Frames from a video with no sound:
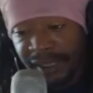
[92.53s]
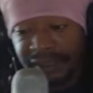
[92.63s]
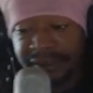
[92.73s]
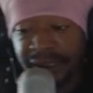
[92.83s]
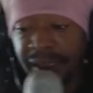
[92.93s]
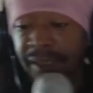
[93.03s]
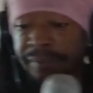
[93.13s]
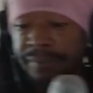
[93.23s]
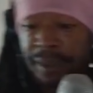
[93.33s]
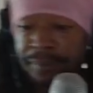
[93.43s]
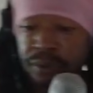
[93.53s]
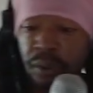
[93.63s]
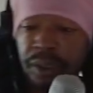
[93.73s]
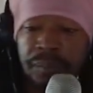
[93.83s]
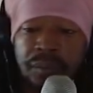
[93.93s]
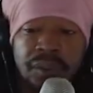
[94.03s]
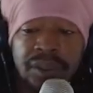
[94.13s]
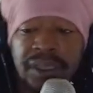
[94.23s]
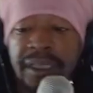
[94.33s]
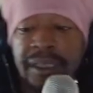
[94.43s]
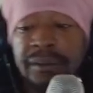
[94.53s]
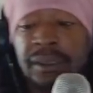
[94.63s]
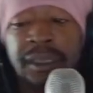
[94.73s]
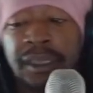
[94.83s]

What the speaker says: Lots of land. I'm talking more land